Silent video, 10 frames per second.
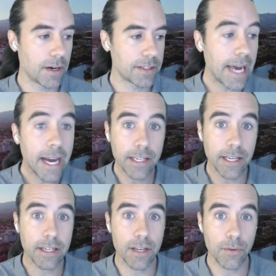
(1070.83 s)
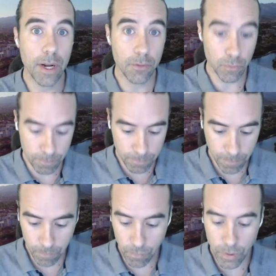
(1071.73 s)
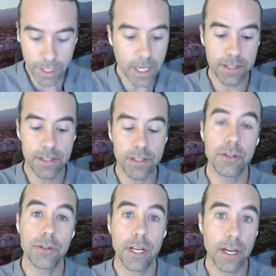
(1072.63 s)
tactics around reconstituting